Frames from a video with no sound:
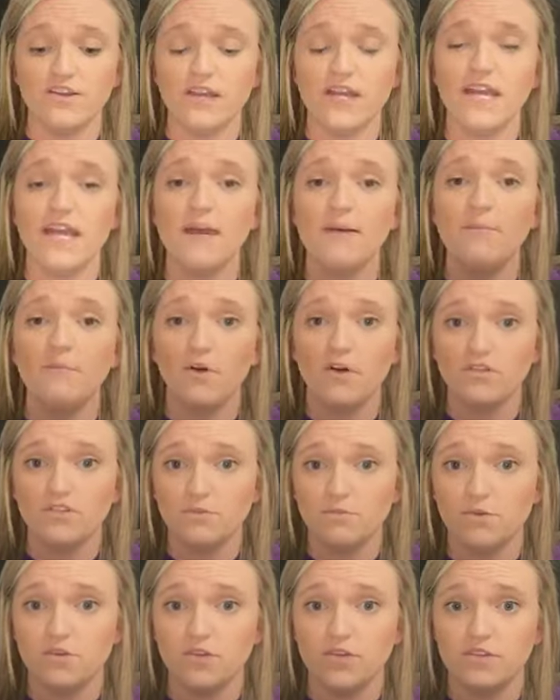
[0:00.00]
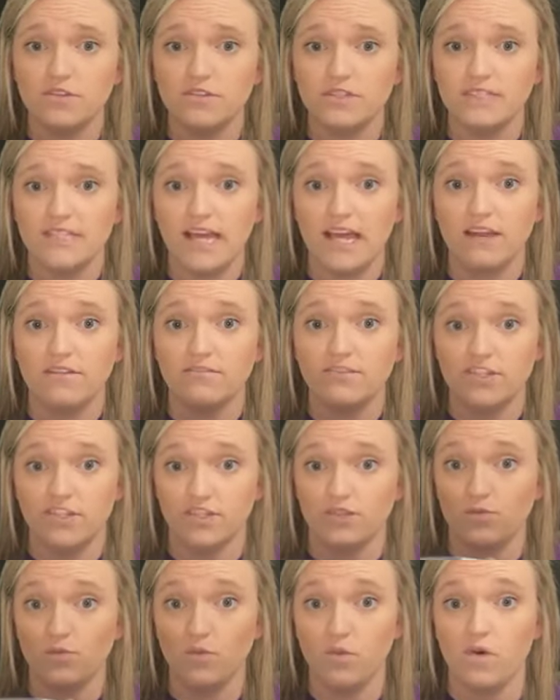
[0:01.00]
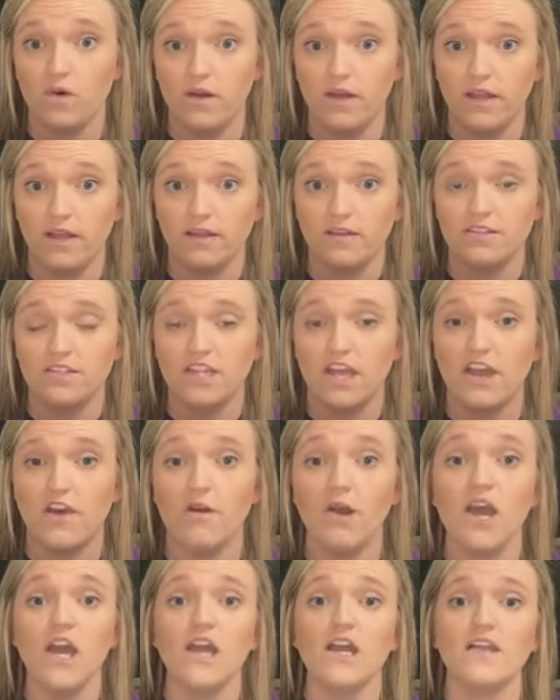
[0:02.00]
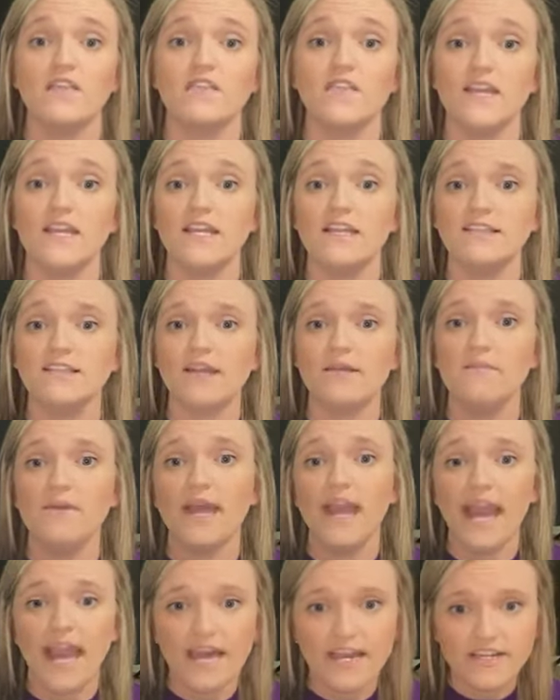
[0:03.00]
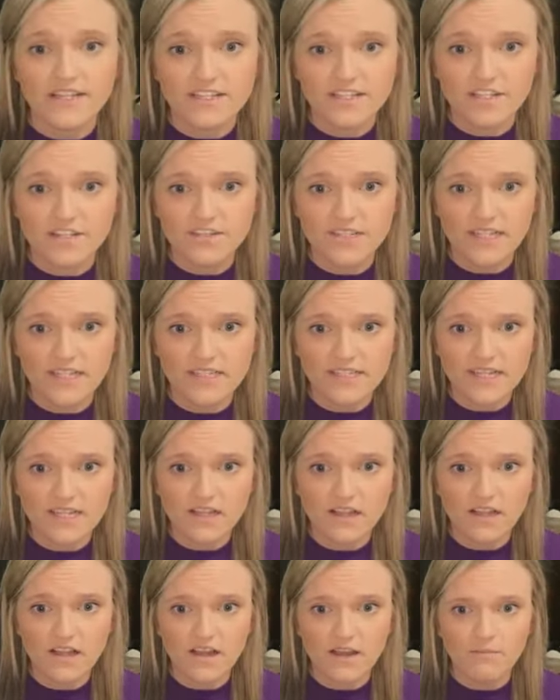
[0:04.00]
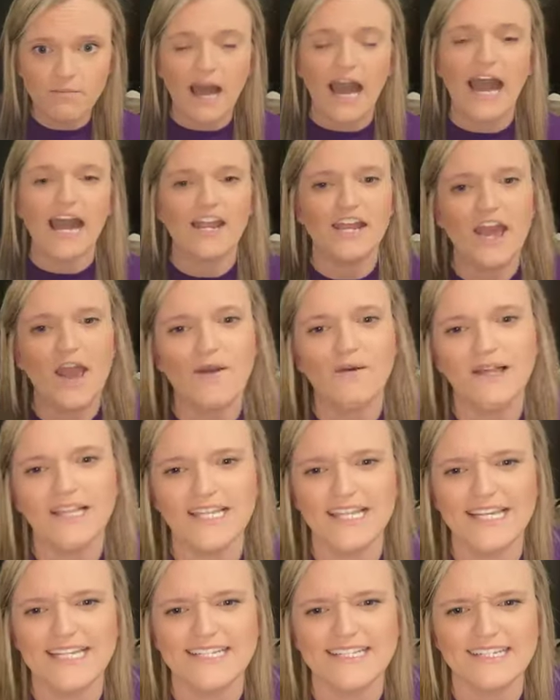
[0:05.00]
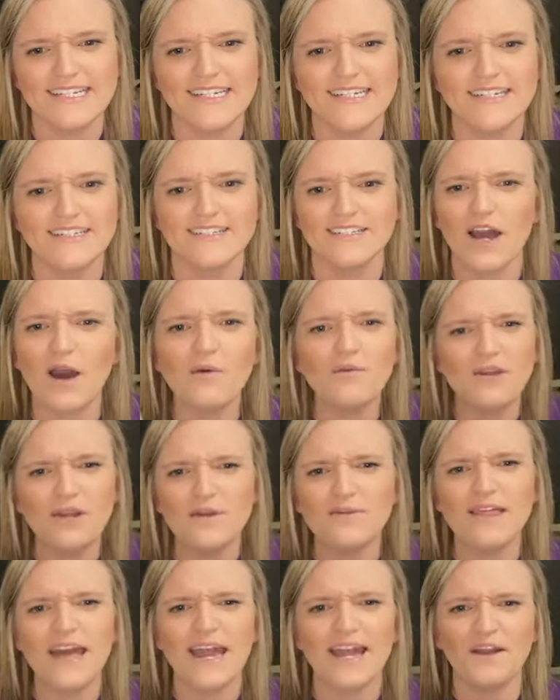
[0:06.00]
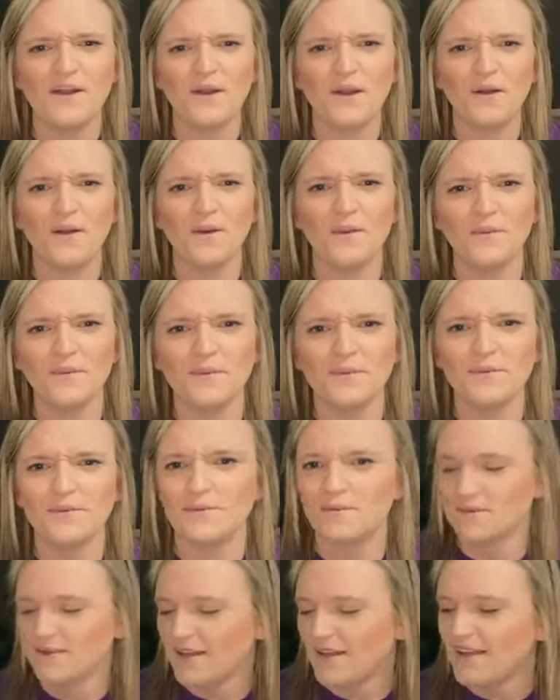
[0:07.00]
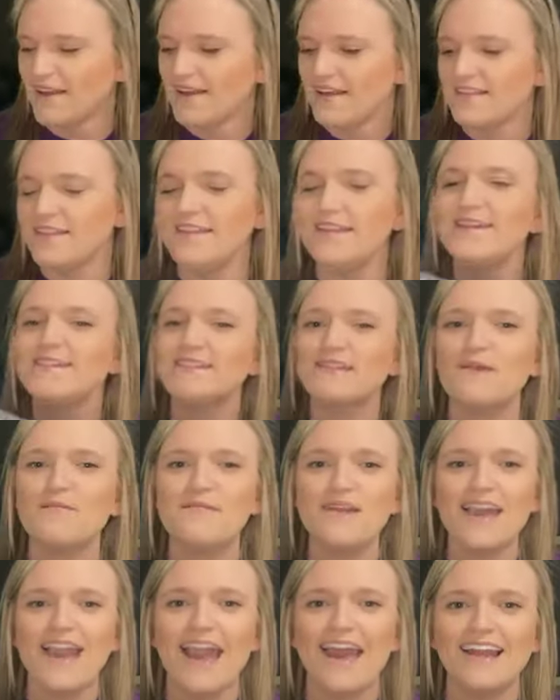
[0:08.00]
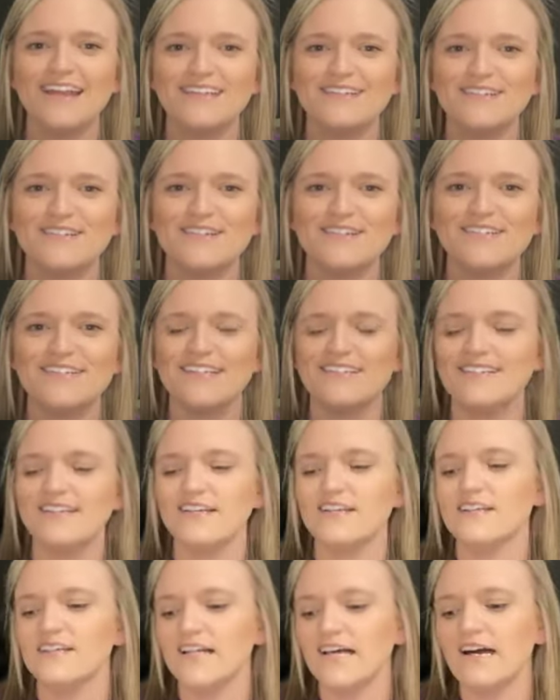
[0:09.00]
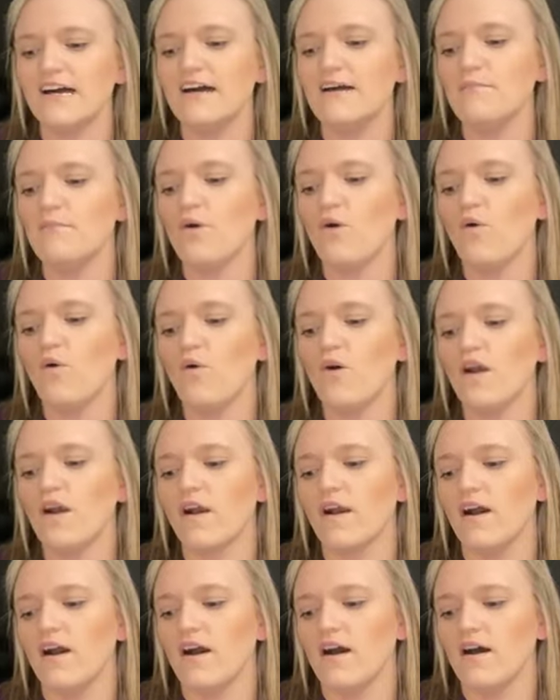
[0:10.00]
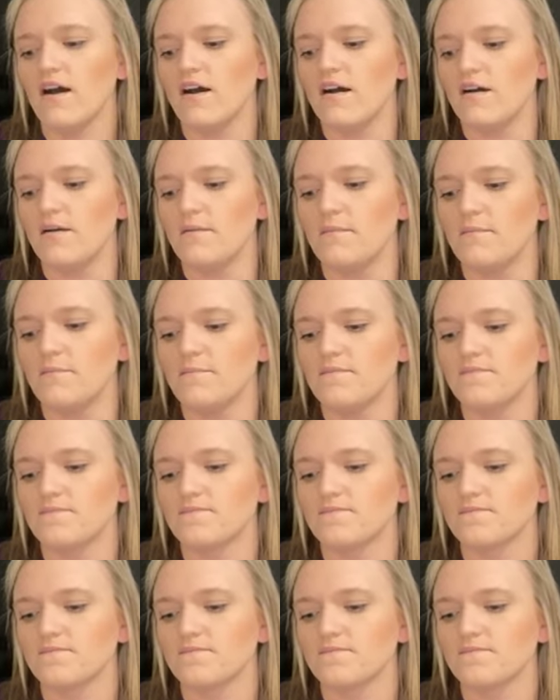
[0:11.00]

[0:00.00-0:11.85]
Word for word: can get multiple uses out of just one. So these can be added to your Scentsy Club. I know, Elisa, don't do that, girl. These can be added to your Scentsy Club or um,